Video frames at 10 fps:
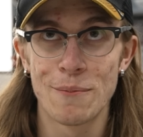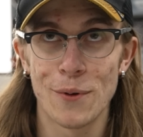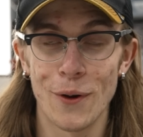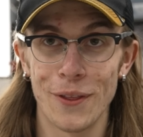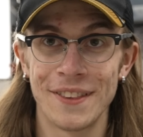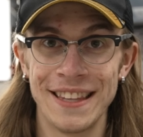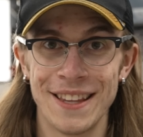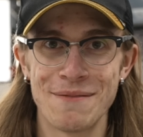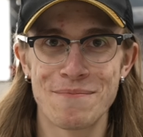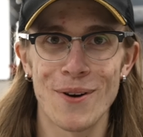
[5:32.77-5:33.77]

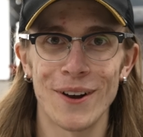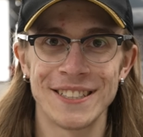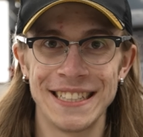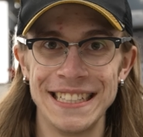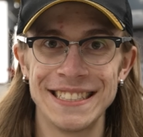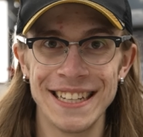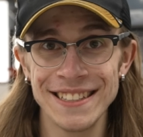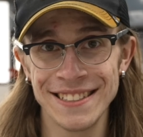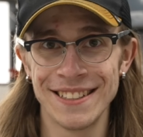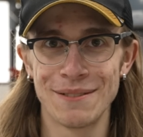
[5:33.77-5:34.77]

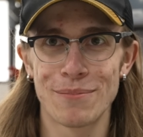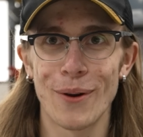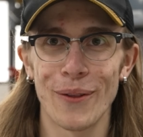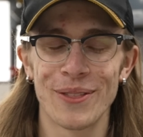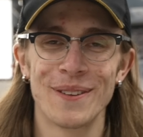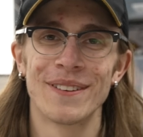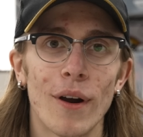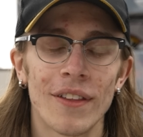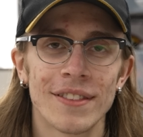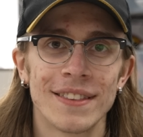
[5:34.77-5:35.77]
prosthetist, pro,
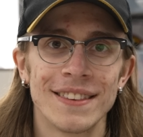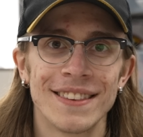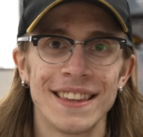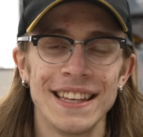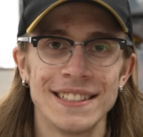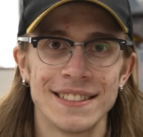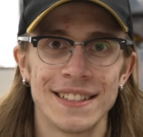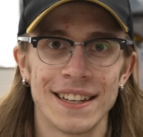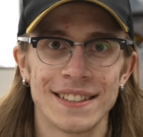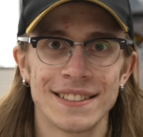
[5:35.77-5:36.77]

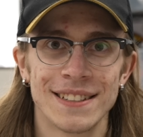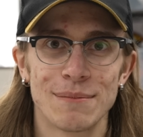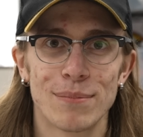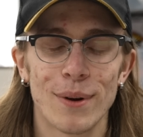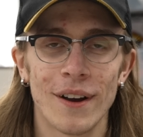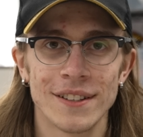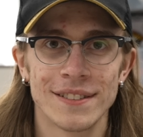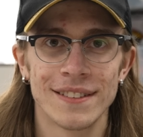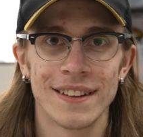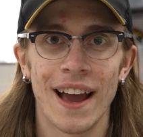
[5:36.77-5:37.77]
prosthetist,
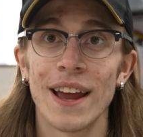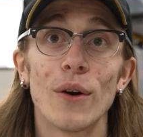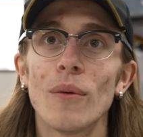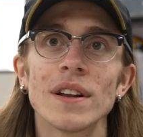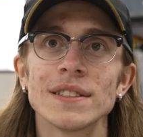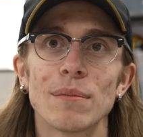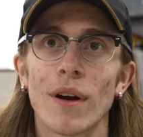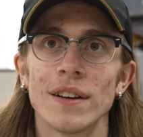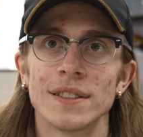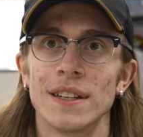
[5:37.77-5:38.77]
prost, I don't want to say
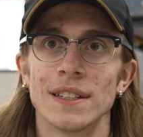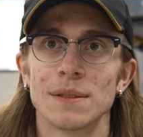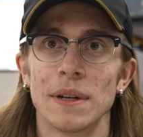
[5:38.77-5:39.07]
prosthetist